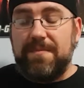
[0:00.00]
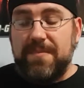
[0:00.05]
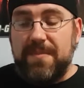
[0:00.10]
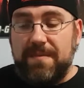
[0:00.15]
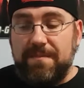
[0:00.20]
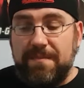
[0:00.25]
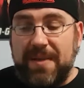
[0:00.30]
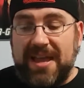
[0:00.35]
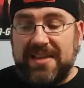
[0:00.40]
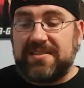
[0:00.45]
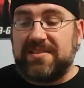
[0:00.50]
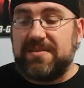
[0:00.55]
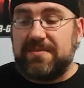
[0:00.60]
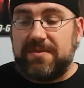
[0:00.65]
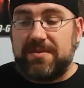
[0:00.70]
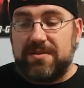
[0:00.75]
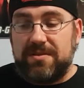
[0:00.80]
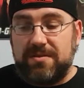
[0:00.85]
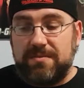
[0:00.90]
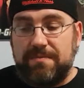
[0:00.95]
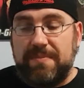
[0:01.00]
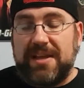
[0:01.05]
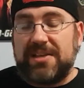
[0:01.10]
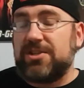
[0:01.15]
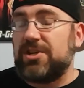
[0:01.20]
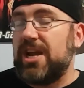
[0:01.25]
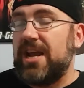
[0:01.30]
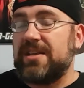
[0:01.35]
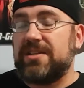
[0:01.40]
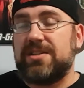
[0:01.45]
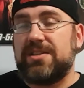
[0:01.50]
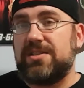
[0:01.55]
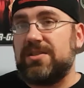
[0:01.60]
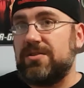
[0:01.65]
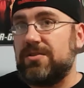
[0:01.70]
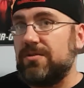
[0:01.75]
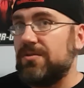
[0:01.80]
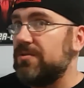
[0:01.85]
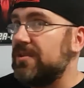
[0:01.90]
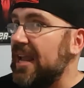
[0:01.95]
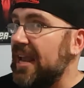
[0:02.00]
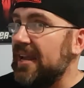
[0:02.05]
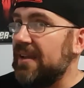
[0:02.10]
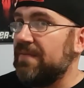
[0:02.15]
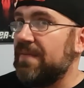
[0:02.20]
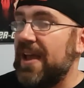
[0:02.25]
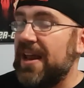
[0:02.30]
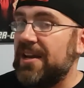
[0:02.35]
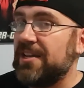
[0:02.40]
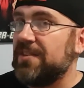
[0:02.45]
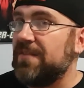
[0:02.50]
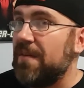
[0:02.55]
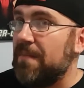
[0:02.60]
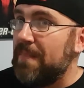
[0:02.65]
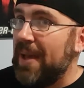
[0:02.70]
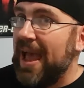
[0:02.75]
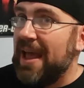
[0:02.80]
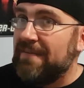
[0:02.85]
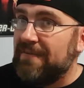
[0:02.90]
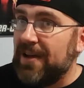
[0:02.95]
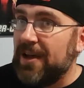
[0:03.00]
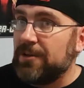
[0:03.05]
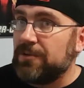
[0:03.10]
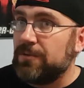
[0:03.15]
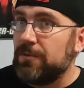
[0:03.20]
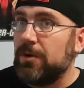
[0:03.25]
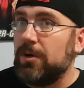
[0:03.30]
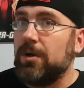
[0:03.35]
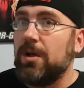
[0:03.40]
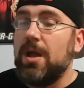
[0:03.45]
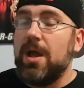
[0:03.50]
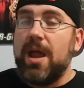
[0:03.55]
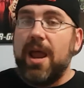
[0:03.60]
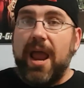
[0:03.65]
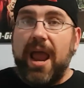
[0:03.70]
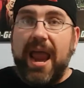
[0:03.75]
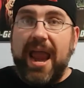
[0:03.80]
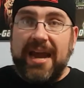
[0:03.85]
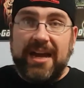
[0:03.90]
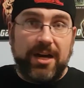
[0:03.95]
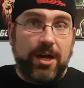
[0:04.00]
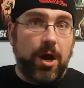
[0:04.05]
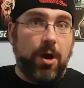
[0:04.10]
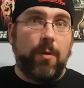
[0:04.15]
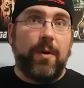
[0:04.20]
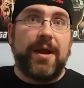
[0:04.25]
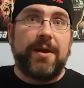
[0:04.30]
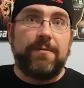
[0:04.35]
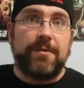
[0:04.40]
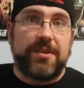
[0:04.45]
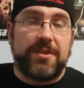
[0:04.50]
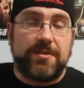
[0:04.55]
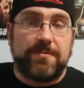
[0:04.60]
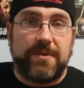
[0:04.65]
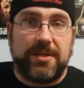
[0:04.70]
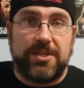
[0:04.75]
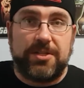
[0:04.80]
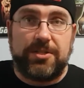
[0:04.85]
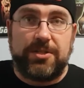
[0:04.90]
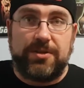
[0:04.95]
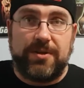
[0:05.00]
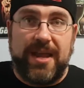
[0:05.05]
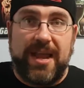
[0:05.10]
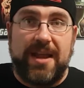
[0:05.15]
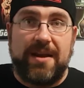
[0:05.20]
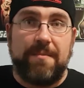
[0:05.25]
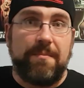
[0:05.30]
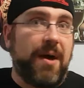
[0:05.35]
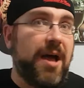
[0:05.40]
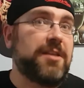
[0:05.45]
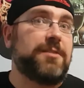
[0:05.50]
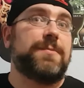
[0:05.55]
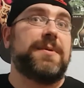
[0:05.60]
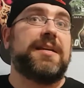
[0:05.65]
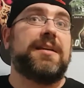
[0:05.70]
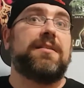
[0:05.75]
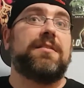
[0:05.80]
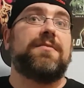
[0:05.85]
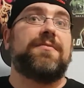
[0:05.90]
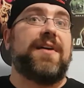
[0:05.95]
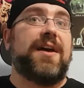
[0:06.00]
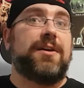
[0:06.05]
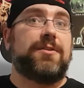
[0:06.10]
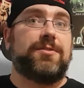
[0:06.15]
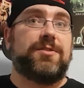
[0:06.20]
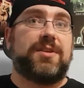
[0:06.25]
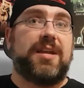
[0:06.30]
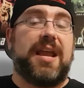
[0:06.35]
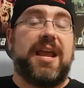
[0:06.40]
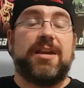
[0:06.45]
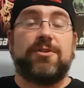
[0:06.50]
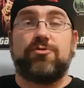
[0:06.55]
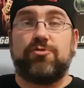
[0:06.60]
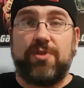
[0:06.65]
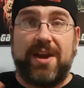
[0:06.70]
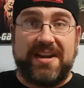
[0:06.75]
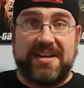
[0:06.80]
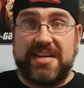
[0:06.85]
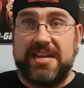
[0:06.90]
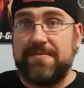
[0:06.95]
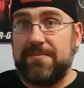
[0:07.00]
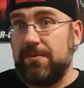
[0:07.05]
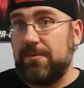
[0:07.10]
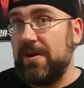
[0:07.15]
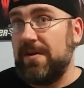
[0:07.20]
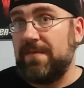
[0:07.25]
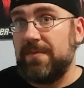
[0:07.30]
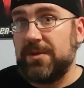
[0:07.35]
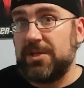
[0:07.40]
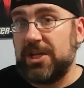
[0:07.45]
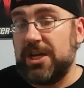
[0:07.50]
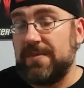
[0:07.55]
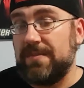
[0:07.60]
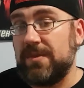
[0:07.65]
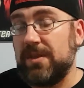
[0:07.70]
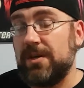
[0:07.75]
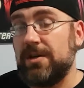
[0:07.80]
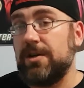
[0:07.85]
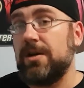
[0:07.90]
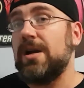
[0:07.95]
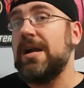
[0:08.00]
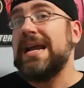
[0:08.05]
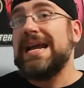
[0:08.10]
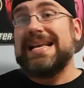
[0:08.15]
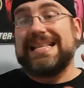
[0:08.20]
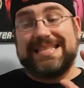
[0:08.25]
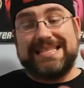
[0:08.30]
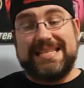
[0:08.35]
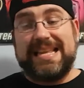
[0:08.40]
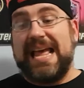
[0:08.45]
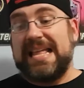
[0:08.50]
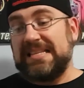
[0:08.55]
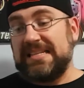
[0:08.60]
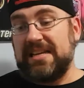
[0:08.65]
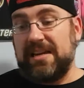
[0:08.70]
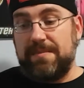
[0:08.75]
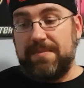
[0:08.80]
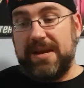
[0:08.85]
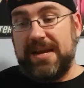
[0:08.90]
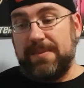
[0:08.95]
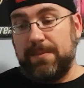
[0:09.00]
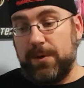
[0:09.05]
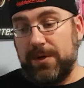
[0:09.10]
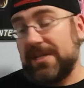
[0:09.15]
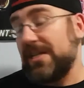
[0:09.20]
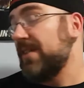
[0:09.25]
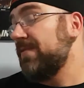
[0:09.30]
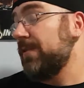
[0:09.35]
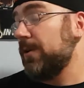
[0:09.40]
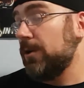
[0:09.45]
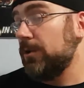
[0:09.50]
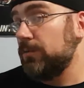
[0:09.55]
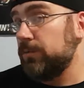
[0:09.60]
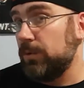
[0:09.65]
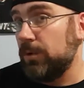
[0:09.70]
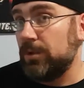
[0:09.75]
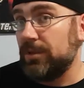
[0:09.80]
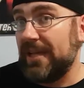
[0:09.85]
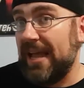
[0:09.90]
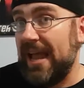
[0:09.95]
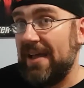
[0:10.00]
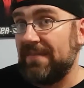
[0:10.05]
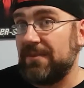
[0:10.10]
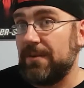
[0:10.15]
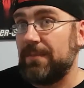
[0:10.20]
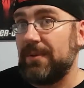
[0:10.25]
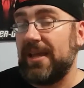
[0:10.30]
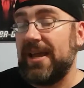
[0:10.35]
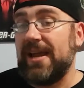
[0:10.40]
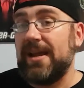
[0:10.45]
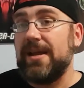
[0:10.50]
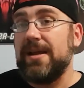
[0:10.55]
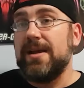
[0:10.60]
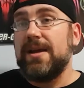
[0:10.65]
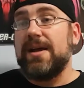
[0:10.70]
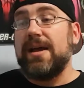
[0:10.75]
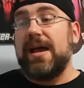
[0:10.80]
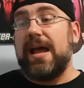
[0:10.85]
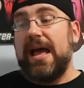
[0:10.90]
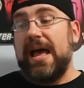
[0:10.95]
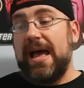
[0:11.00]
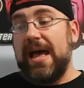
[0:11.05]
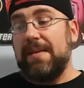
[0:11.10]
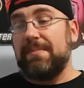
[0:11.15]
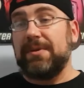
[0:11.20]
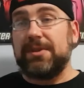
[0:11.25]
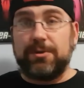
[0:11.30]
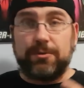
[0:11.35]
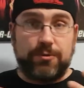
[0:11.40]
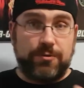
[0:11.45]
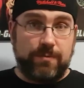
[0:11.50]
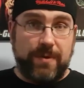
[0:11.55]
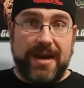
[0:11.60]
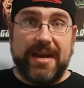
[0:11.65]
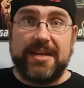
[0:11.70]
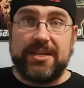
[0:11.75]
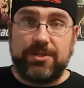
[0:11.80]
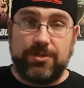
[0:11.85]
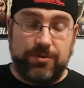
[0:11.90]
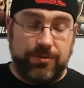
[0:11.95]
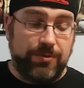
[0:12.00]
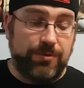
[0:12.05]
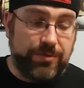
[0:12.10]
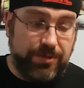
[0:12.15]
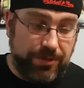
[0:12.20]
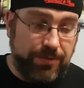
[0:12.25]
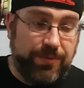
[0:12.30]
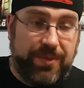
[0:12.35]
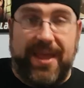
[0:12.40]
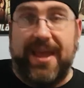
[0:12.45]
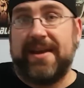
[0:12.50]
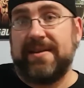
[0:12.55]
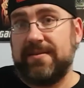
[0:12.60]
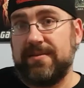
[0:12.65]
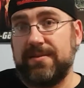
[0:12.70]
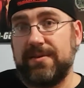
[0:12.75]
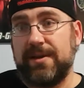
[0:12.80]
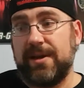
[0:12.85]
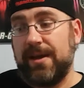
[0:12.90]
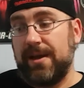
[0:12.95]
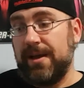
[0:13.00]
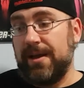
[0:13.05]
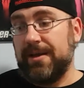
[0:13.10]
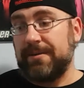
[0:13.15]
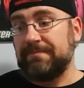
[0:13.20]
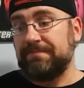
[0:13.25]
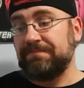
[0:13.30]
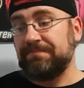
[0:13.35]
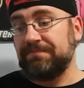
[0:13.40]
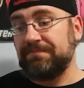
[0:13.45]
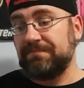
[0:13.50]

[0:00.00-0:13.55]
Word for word: best best chances to take advantage of a bad Faust roll and go in with as much as you can and possibly kill the Faust and try to keep away from Jakeem Thunder. That's going to be a more difficult role to have to play, uh, but there's ways to do that. Um,